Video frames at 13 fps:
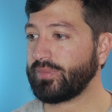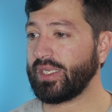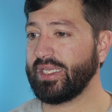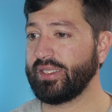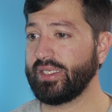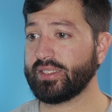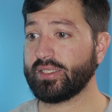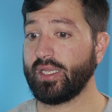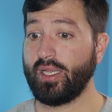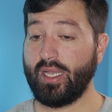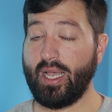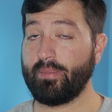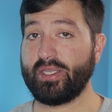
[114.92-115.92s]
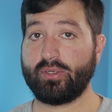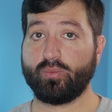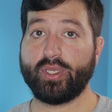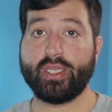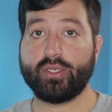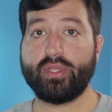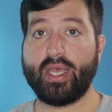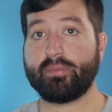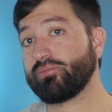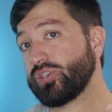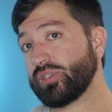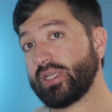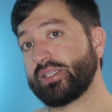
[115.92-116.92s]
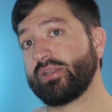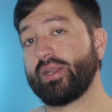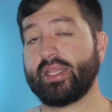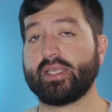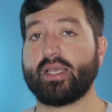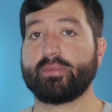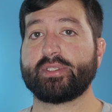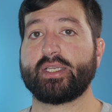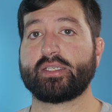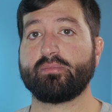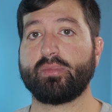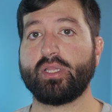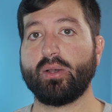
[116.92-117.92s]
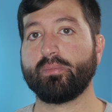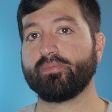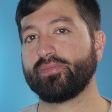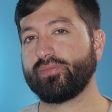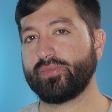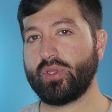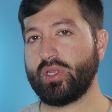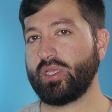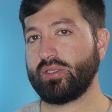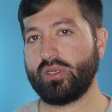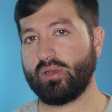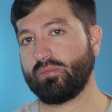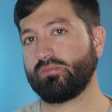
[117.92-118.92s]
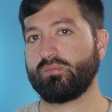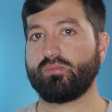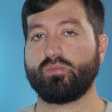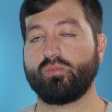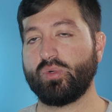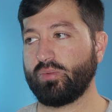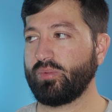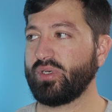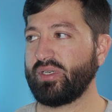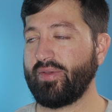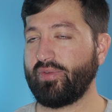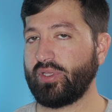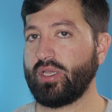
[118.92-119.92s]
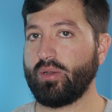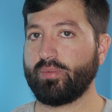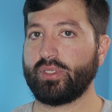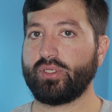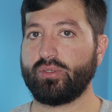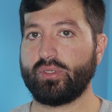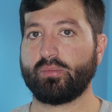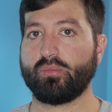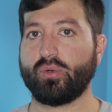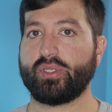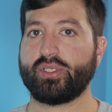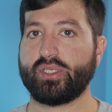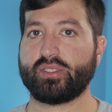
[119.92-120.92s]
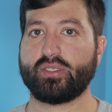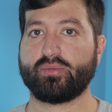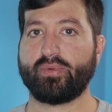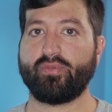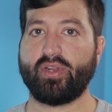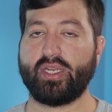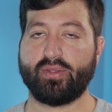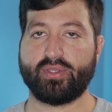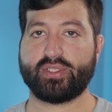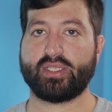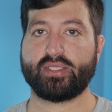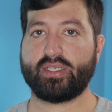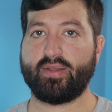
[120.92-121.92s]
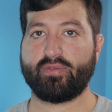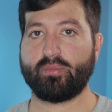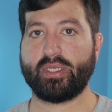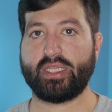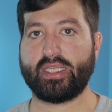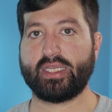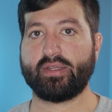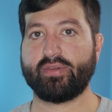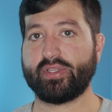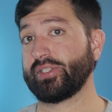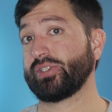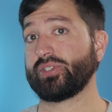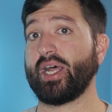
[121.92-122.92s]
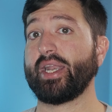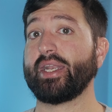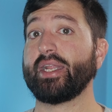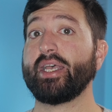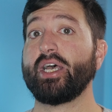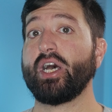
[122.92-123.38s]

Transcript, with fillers: and this, I mean, we can do that. Just let us know down in the comment section below. Uh, you know, we're, we're definitely open to doing more than just this one video. This doesn't have to be the end of it. This is not an